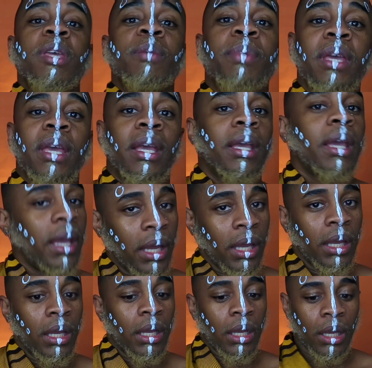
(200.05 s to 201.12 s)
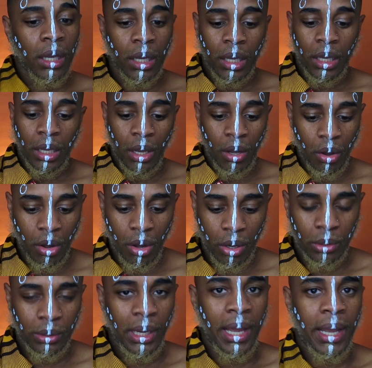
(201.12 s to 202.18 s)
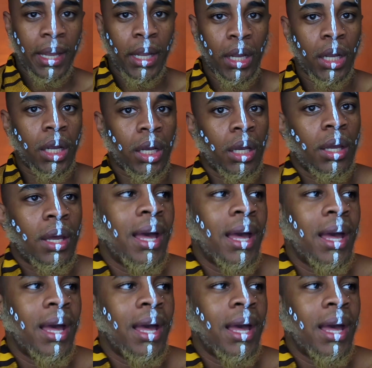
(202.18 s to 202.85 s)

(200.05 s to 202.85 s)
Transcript: me being king and all, like,